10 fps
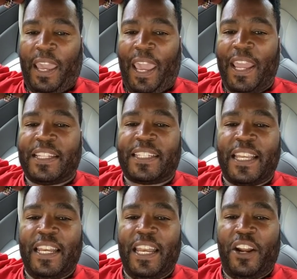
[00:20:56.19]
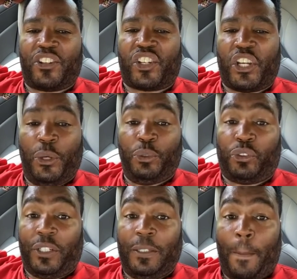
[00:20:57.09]
and send their
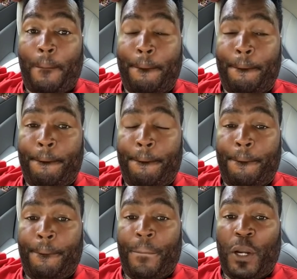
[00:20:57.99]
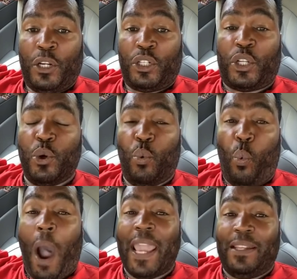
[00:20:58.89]
children to
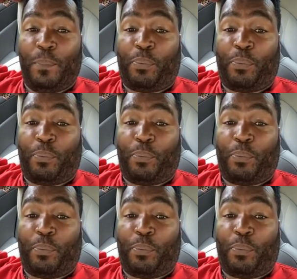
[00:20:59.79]
white